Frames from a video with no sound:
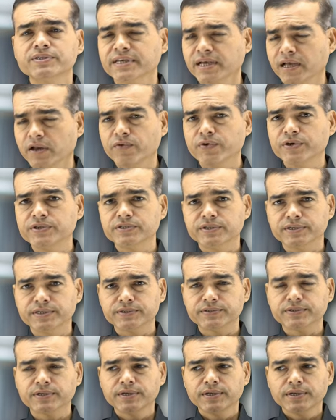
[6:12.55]
Second reason
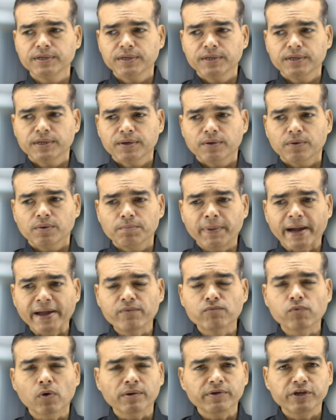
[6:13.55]
is,
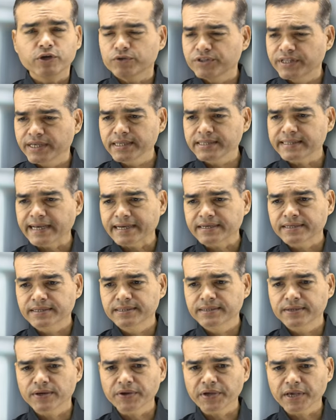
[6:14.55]
you think that,
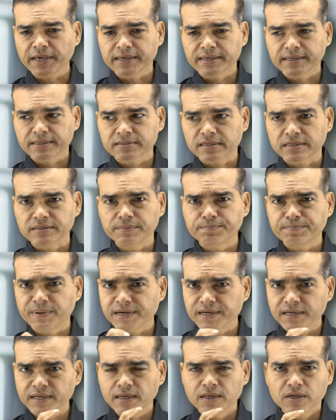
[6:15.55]
okay, Sandeep
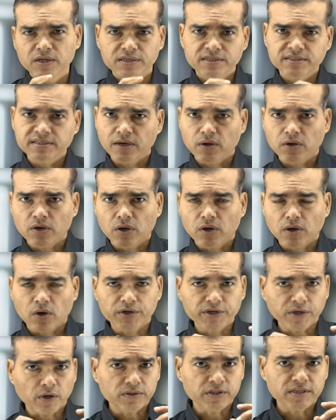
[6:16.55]
Patil,
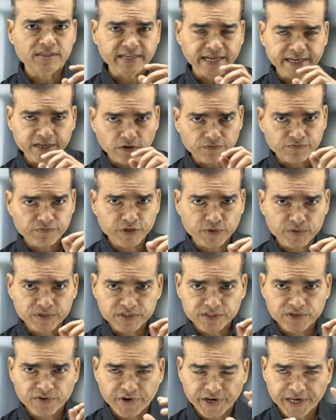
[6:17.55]
on the side of your
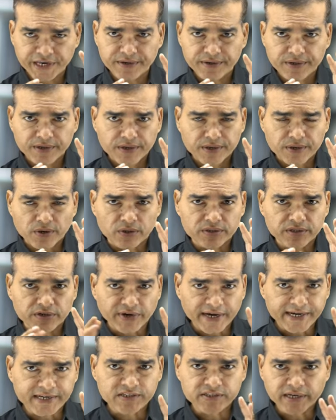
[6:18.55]
screen, on the
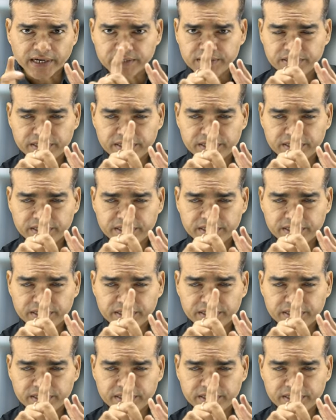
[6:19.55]
right side,